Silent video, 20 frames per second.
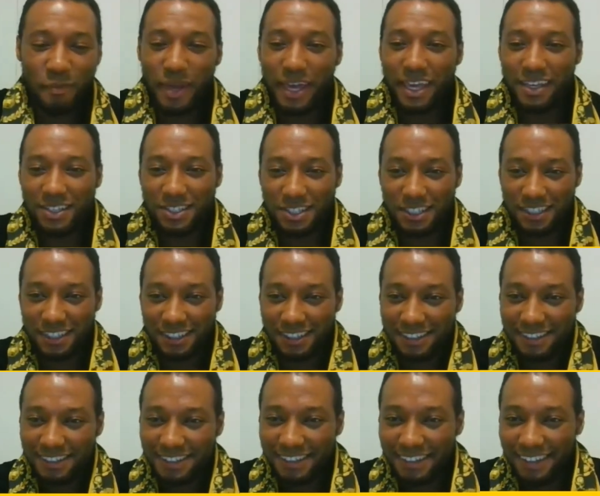patient.
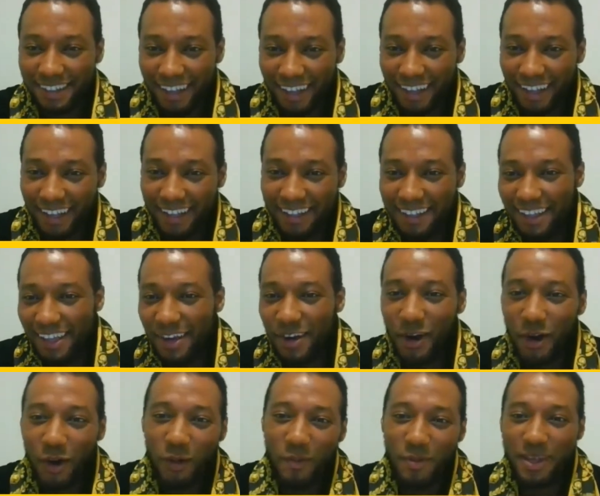Eh? You
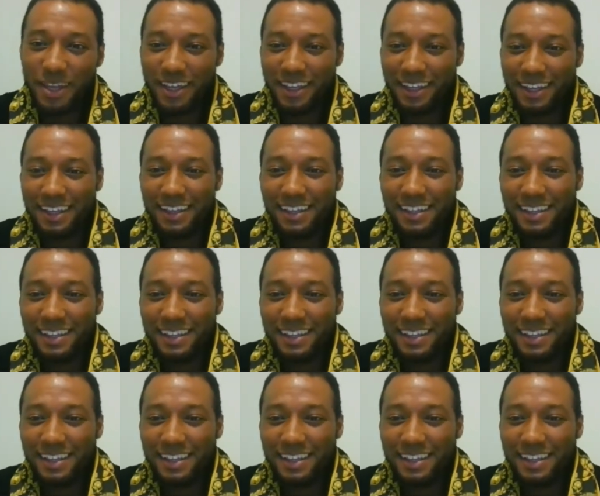know me.